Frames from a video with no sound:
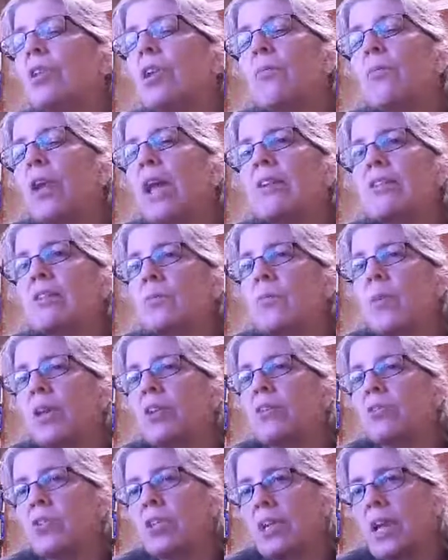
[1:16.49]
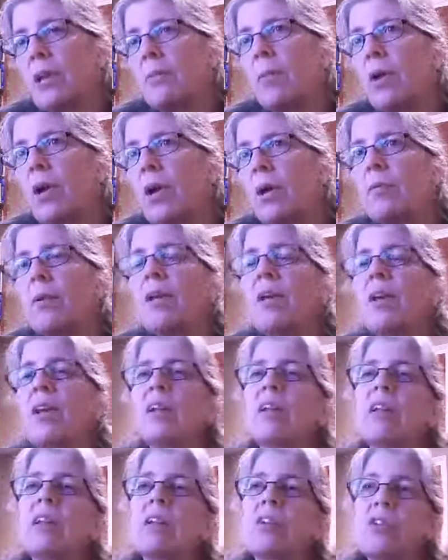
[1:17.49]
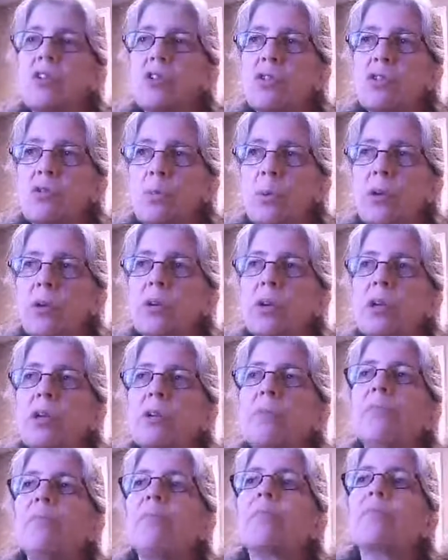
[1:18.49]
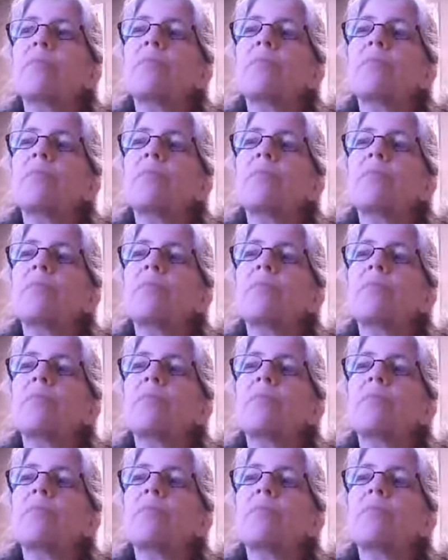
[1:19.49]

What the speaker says: And then we had some others that came up, like Two-Spirit